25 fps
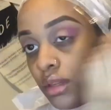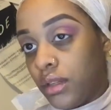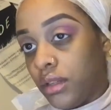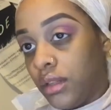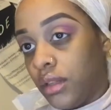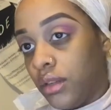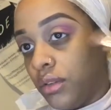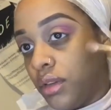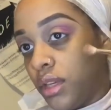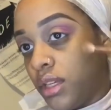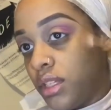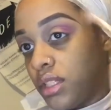
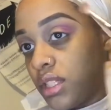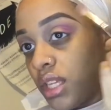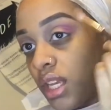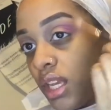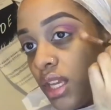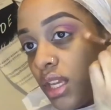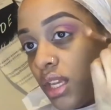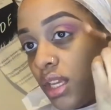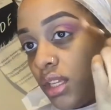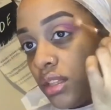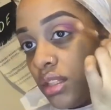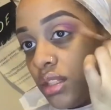Low-key
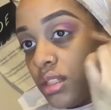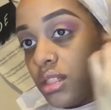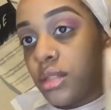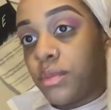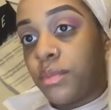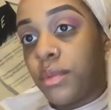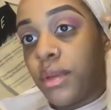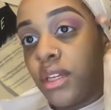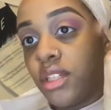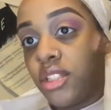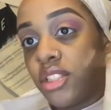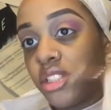taking this
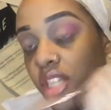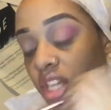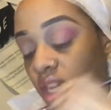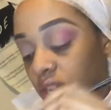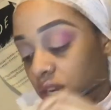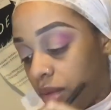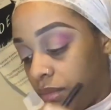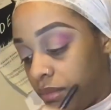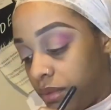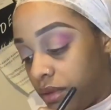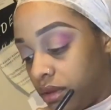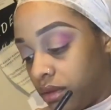pink
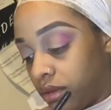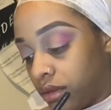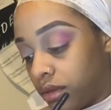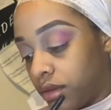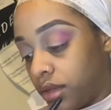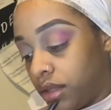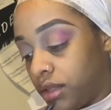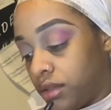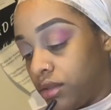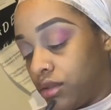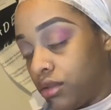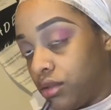shade up in the
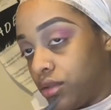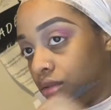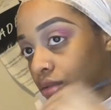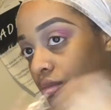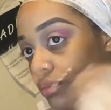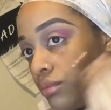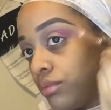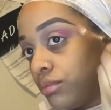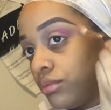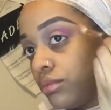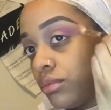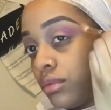crease
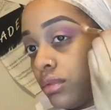too.